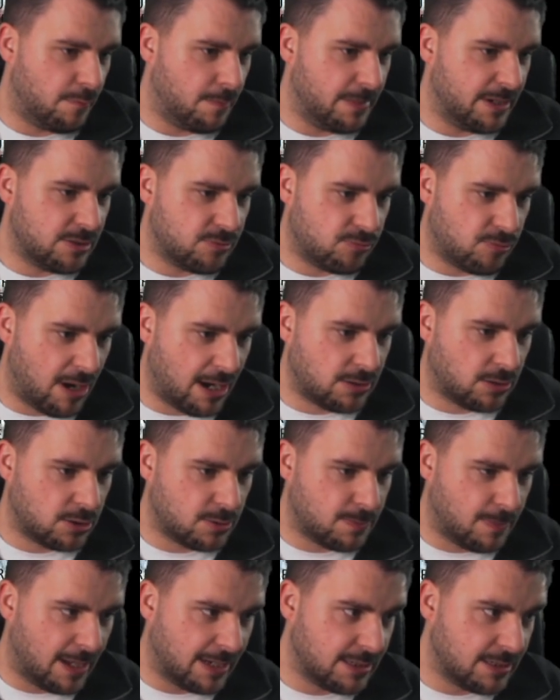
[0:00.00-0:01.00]
missed Rakdos
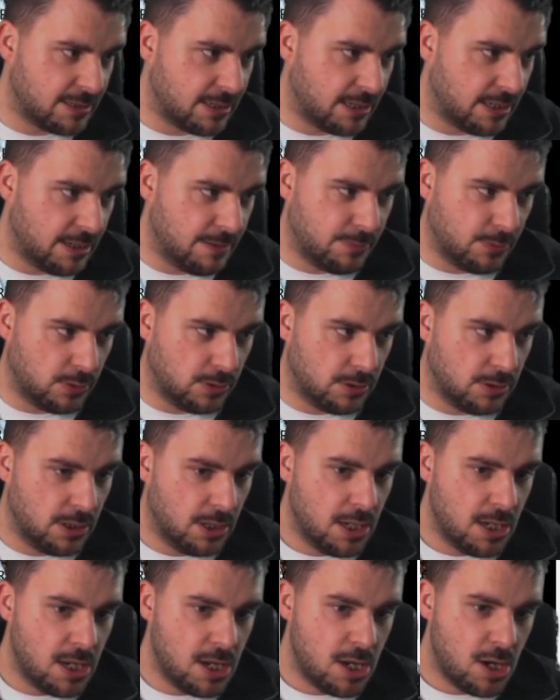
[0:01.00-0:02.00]
Madness here, but
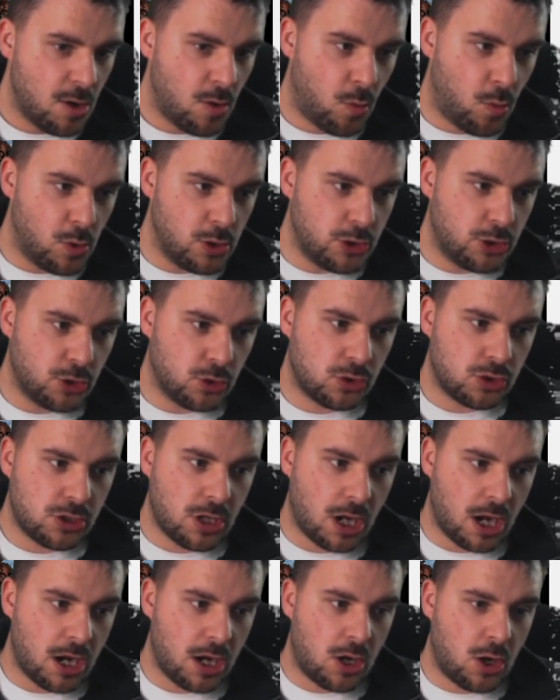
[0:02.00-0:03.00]
we're just
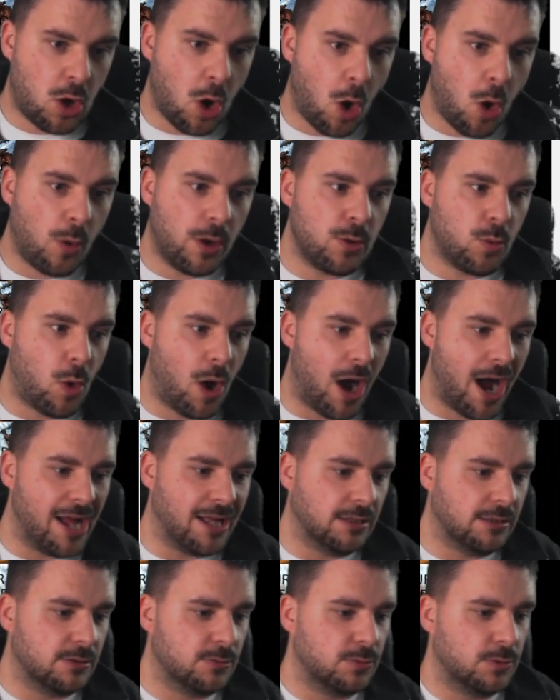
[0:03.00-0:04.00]
going
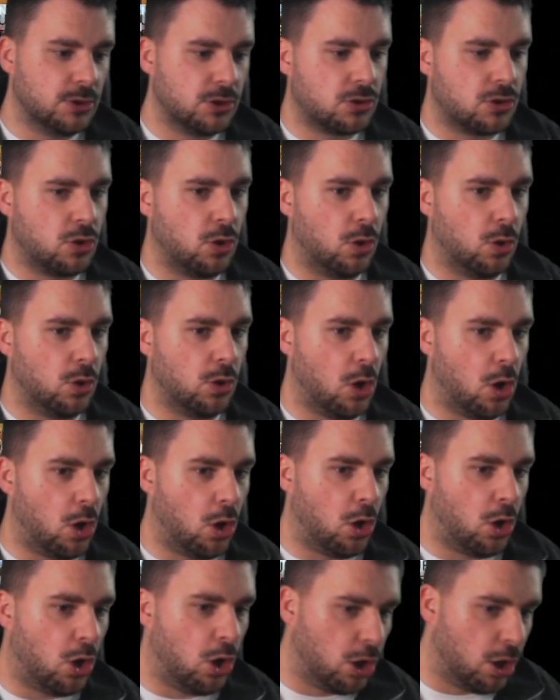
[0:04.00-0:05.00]
wild. We're just going
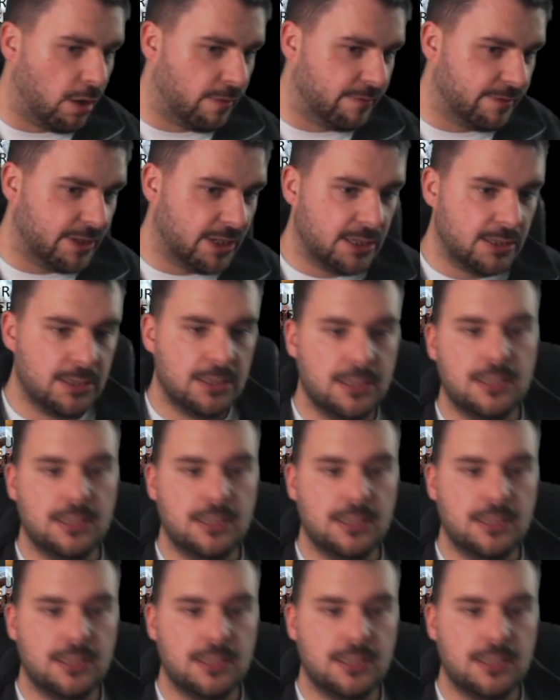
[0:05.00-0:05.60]
all over.